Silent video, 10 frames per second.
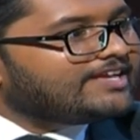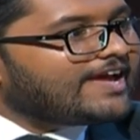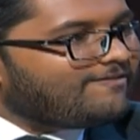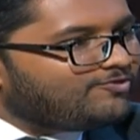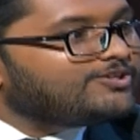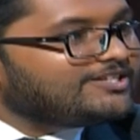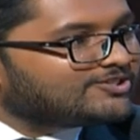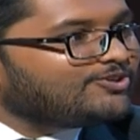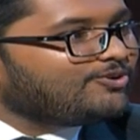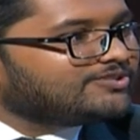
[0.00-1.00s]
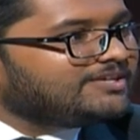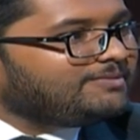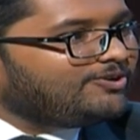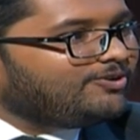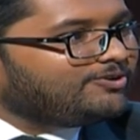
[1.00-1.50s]
have to disclose them
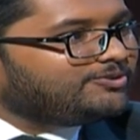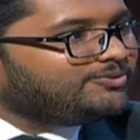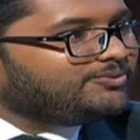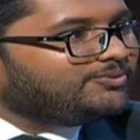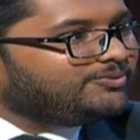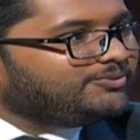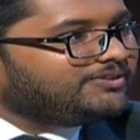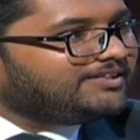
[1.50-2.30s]
in order to